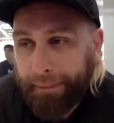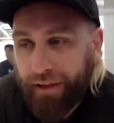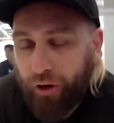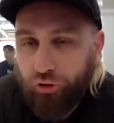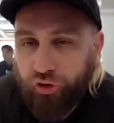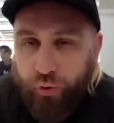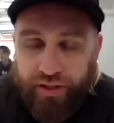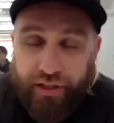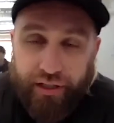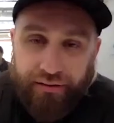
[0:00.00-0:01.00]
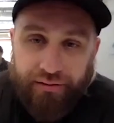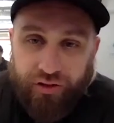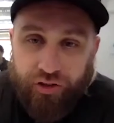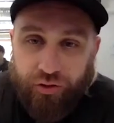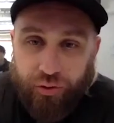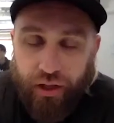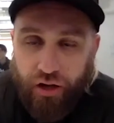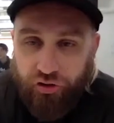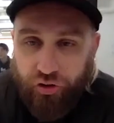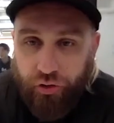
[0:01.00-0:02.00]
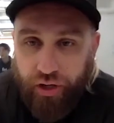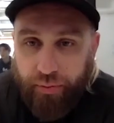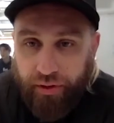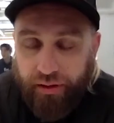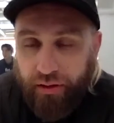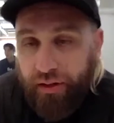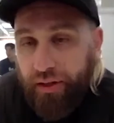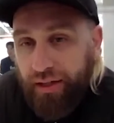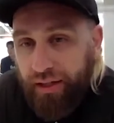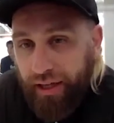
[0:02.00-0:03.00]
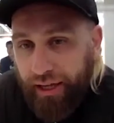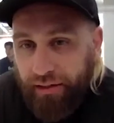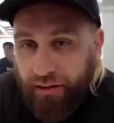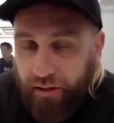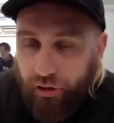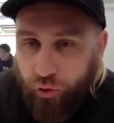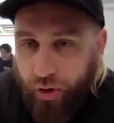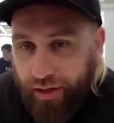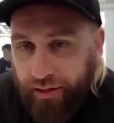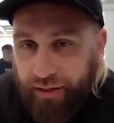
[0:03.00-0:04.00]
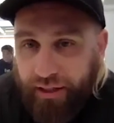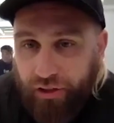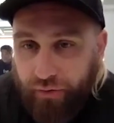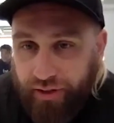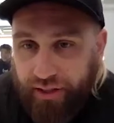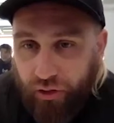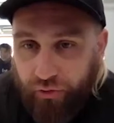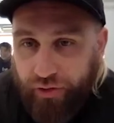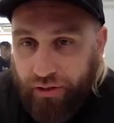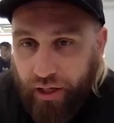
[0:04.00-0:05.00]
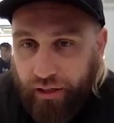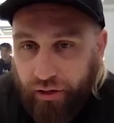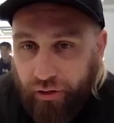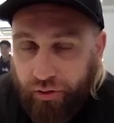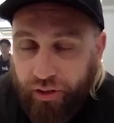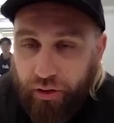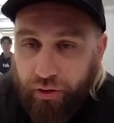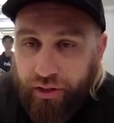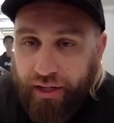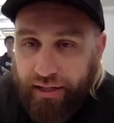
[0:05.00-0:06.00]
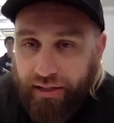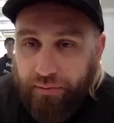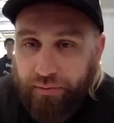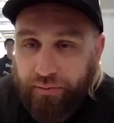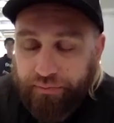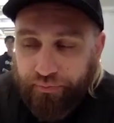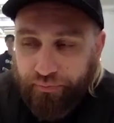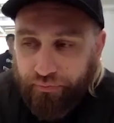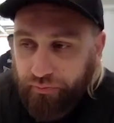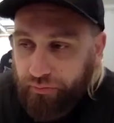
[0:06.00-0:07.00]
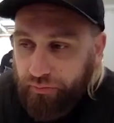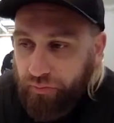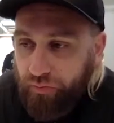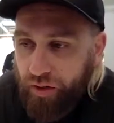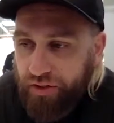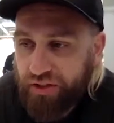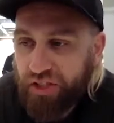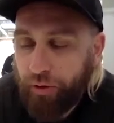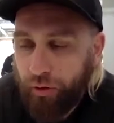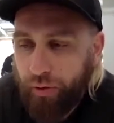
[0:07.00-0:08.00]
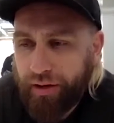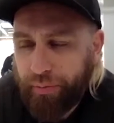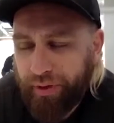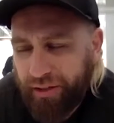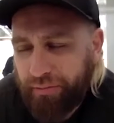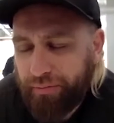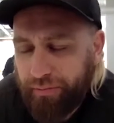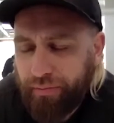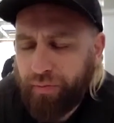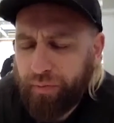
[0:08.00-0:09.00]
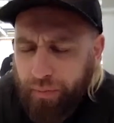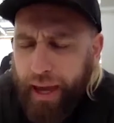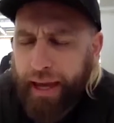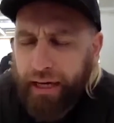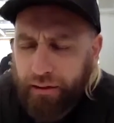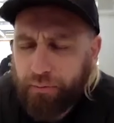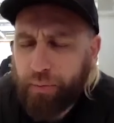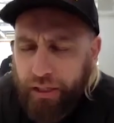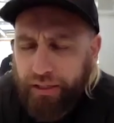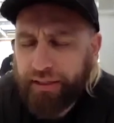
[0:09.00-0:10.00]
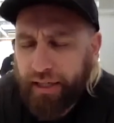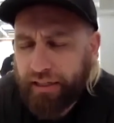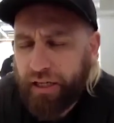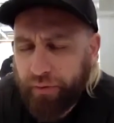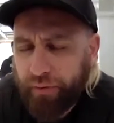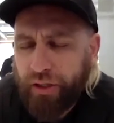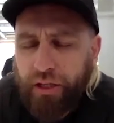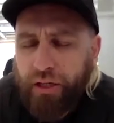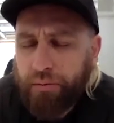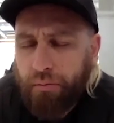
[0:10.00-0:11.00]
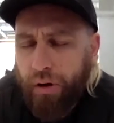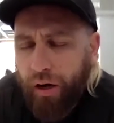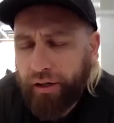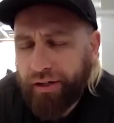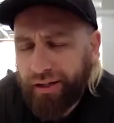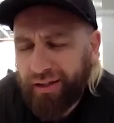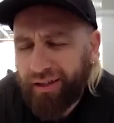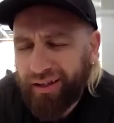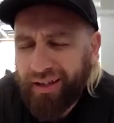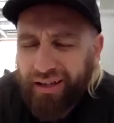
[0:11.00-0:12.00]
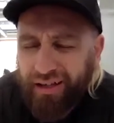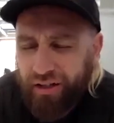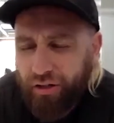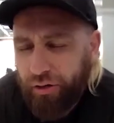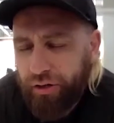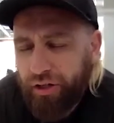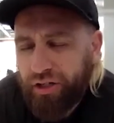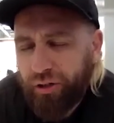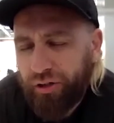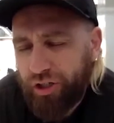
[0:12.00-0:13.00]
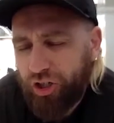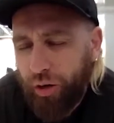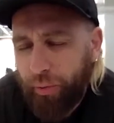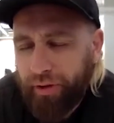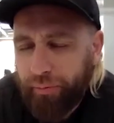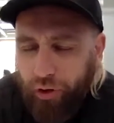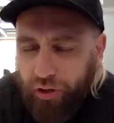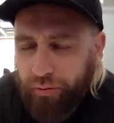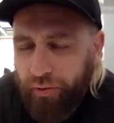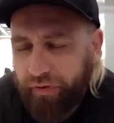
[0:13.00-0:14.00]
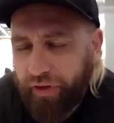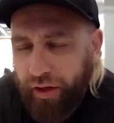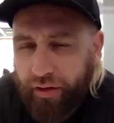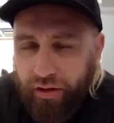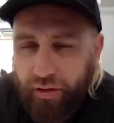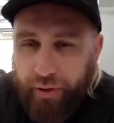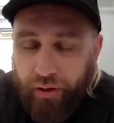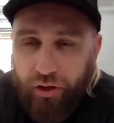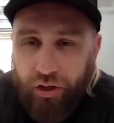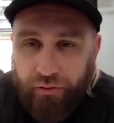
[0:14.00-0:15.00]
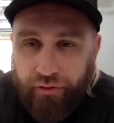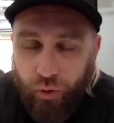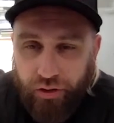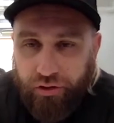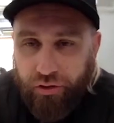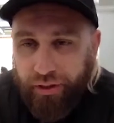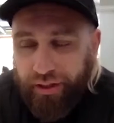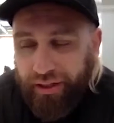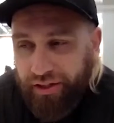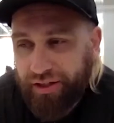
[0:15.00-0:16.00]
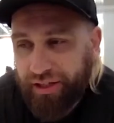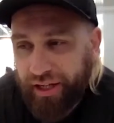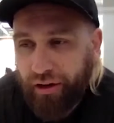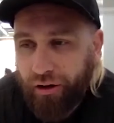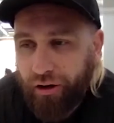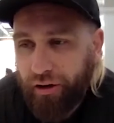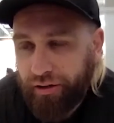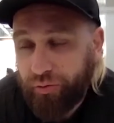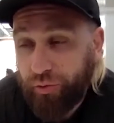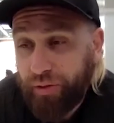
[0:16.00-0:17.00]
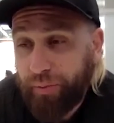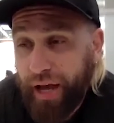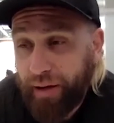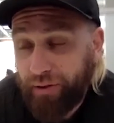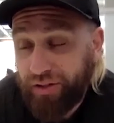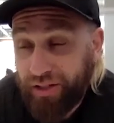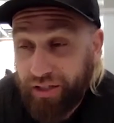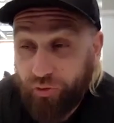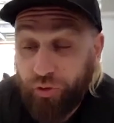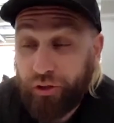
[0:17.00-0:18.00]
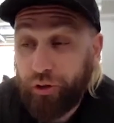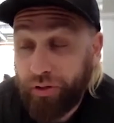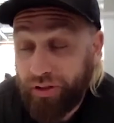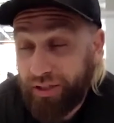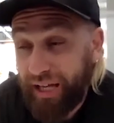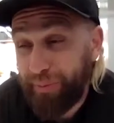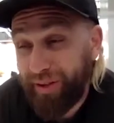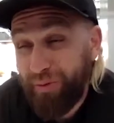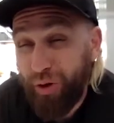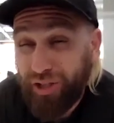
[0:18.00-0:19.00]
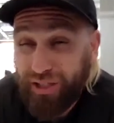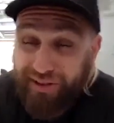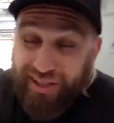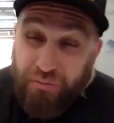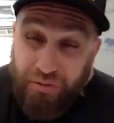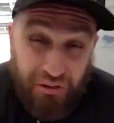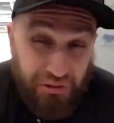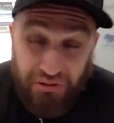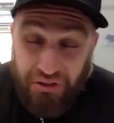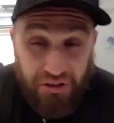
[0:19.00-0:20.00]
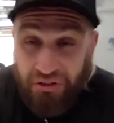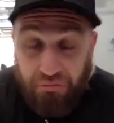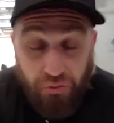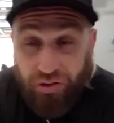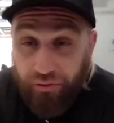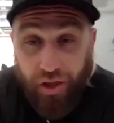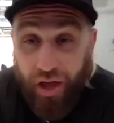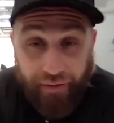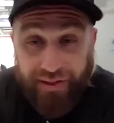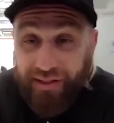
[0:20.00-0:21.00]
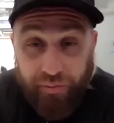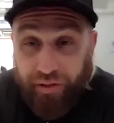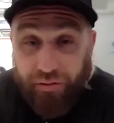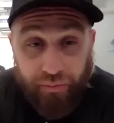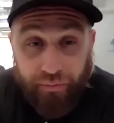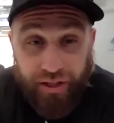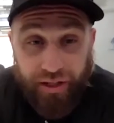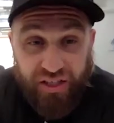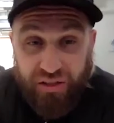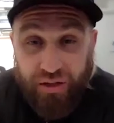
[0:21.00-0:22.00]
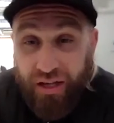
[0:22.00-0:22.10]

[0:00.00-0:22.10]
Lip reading: altruistic to a large degree, but credit in and of itself is, I don't know, it has some stigma around it, but in the main big sense, every market in the, you could look at the top and the bottom of the bell curve of what you're doing, and you could say, oh, it's really bad because of this, it's really good because of that, but most of it's in the middle. Most of life's in the middle. It's this